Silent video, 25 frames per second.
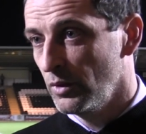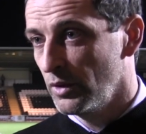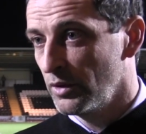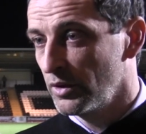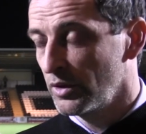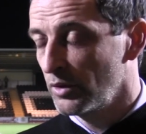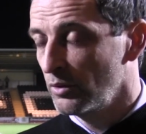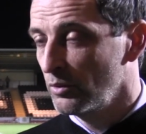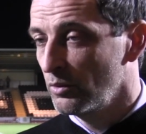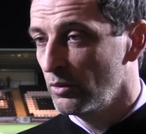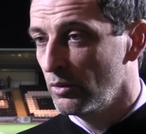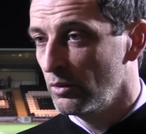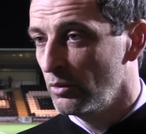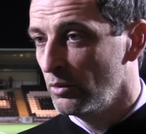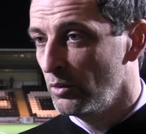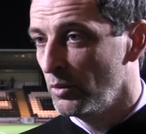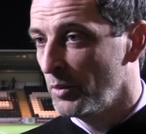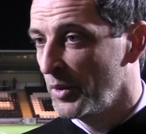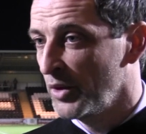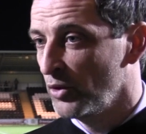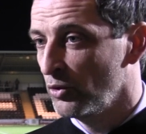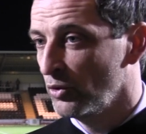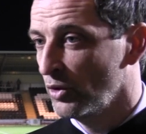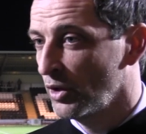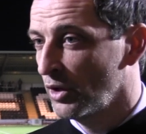I think
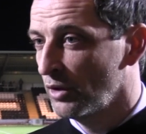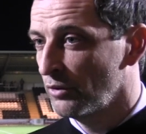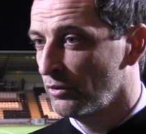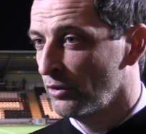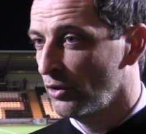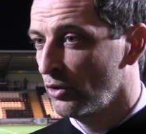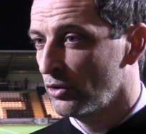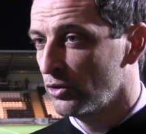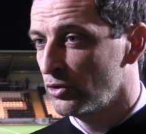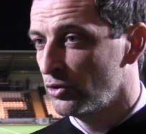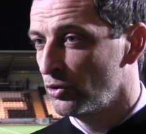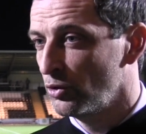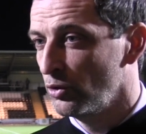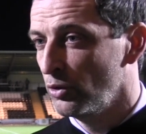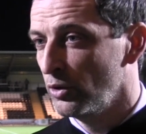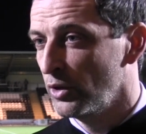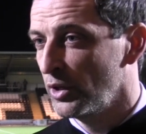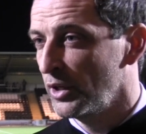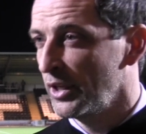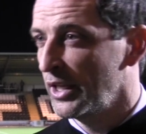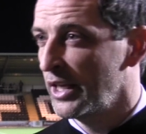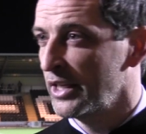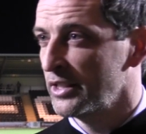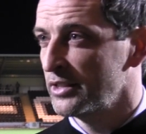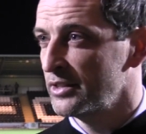we might only have lost two
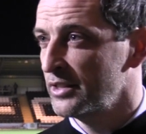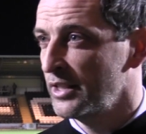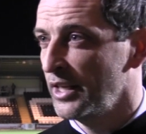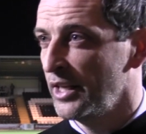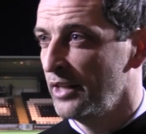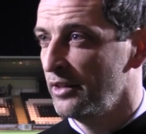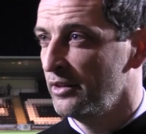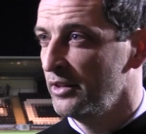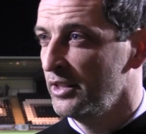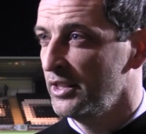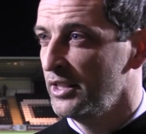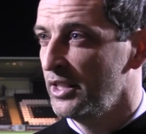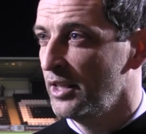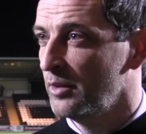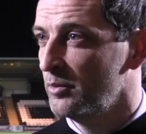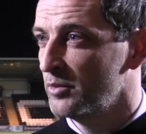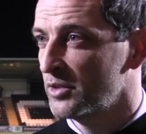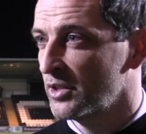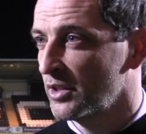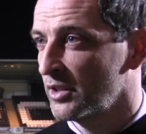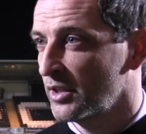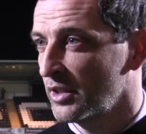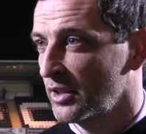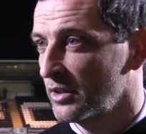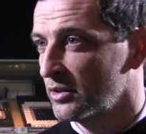of our last 10 league
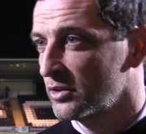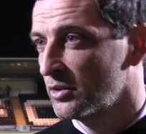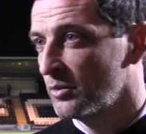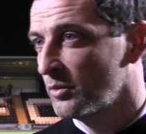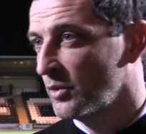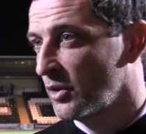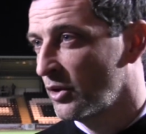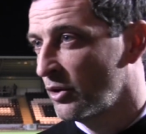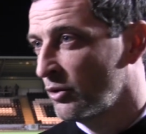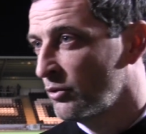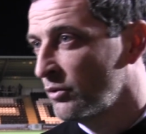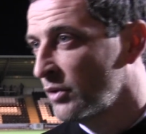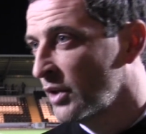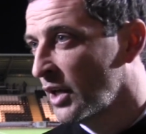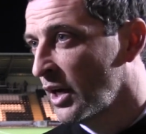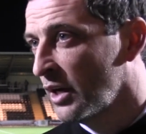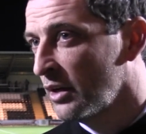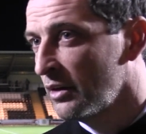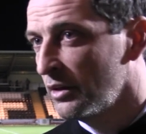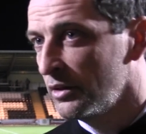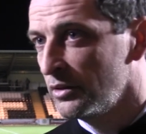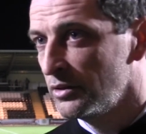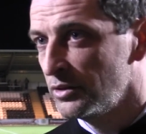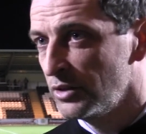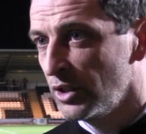games. I think something around
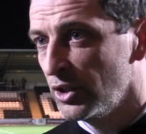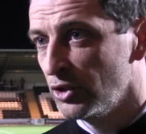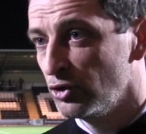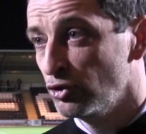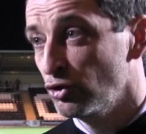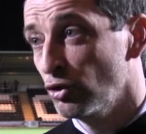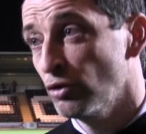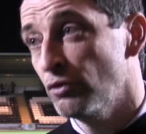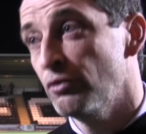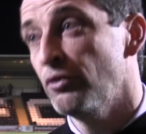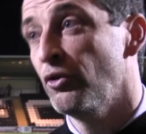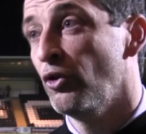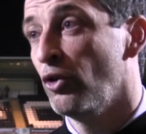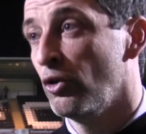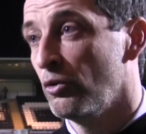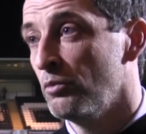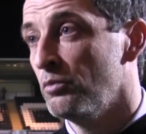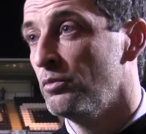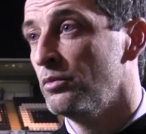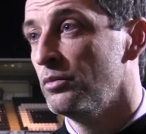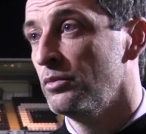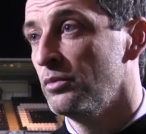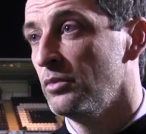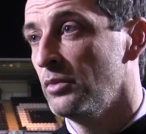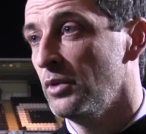that is good for
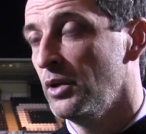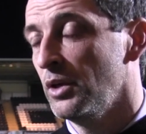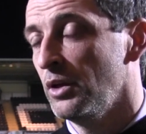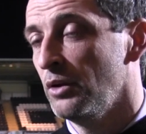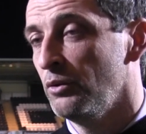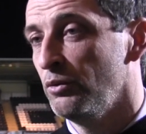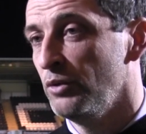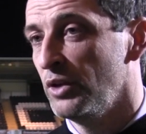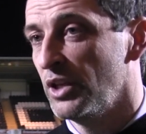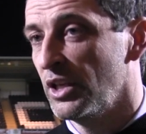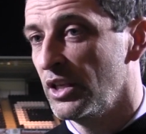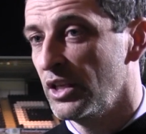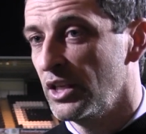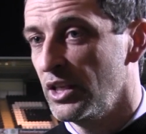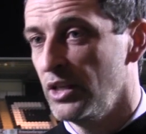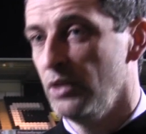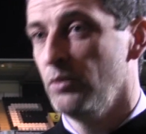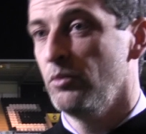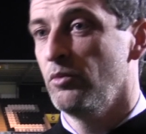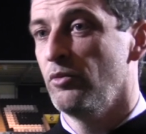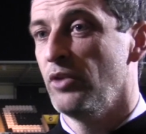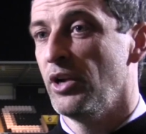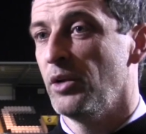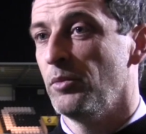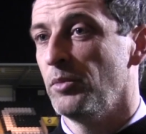them. If we can
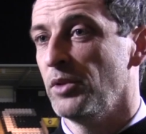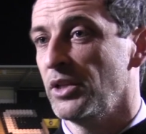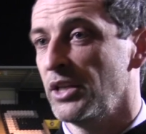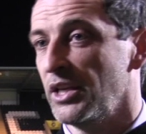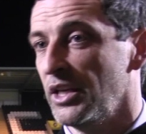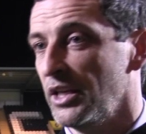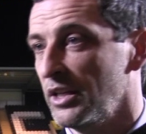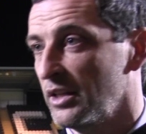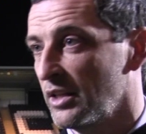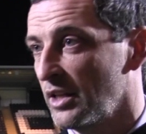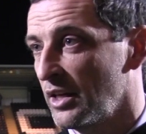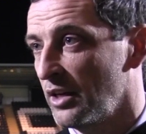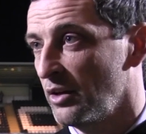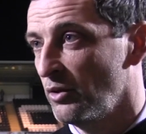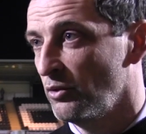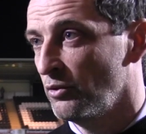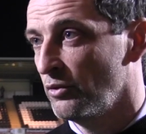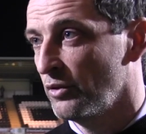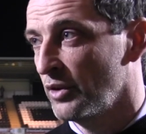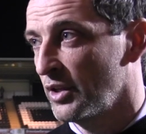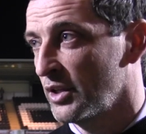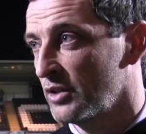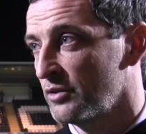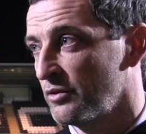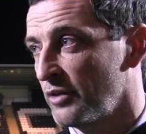keep replicating that
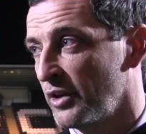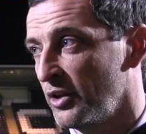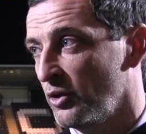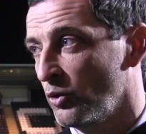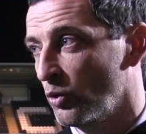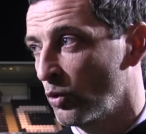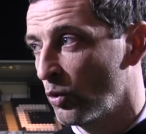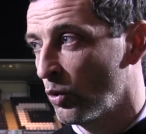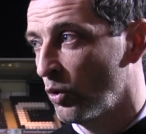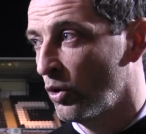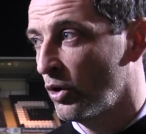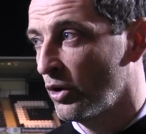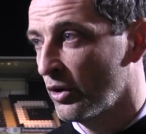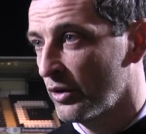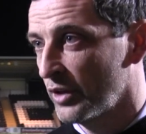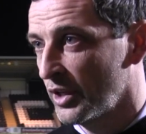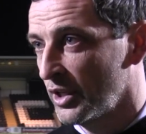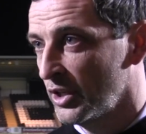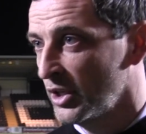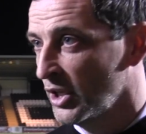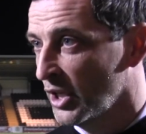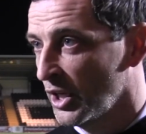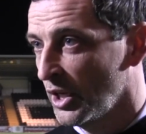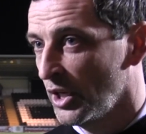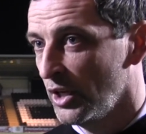over this final quarter,
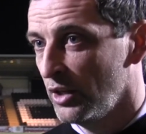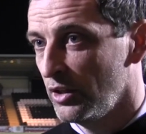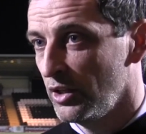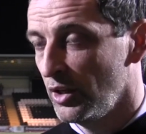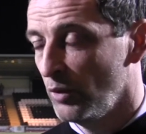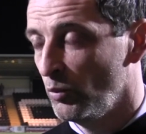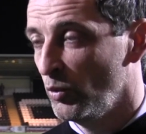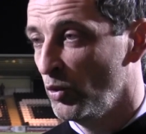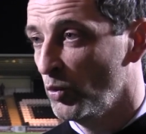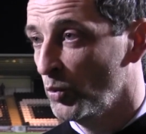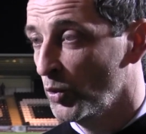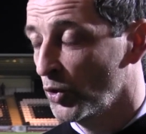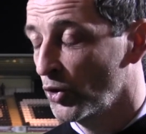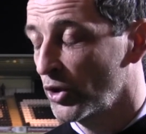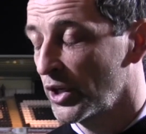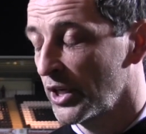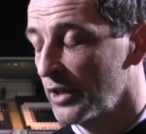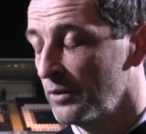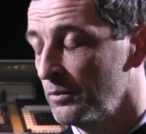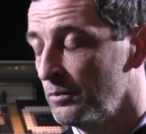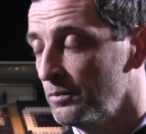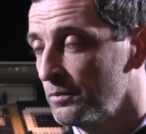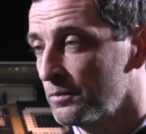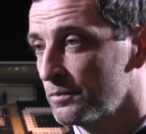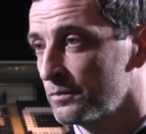then we'll be
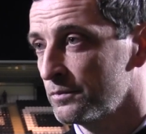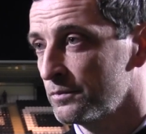okay.